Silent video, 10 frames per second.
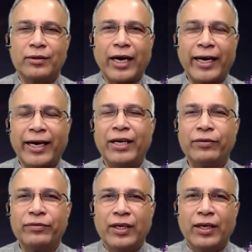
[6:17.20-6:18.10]
I kind
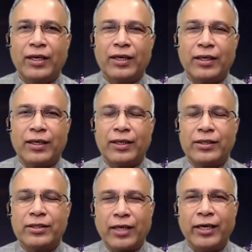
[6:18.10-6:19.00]
of
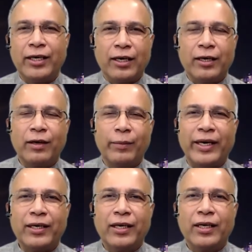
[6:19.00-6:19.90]
stunned a little
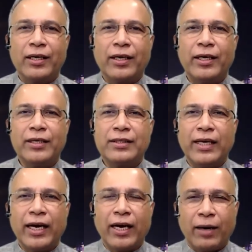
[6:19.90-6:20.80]
bit is
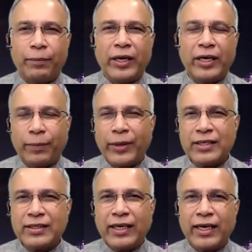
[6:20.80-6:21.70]
that it
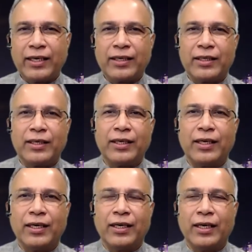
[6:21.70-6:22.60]
appears that
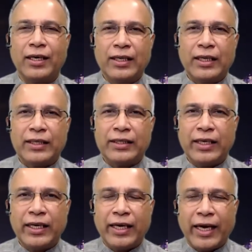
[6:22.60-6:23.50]

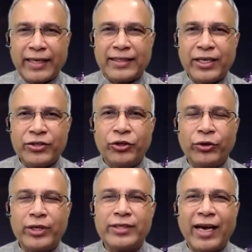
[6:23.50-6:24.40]
the excise
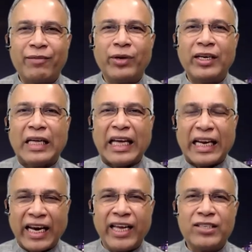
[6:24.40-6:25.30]
duties have been
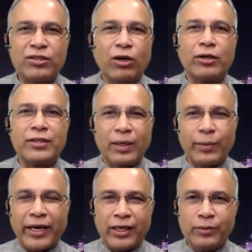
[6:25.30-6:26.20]
raised on some
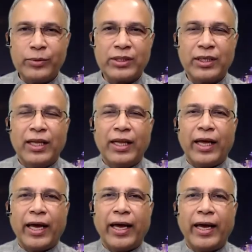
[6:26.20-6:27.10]
items,
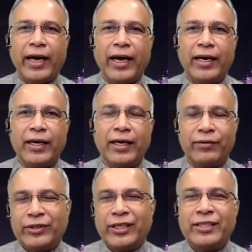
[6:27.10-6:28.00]
and
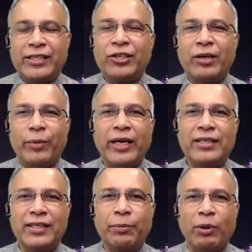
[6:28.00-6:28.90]
which essentially
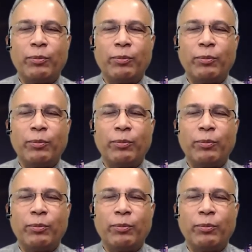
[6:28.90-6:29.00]
means that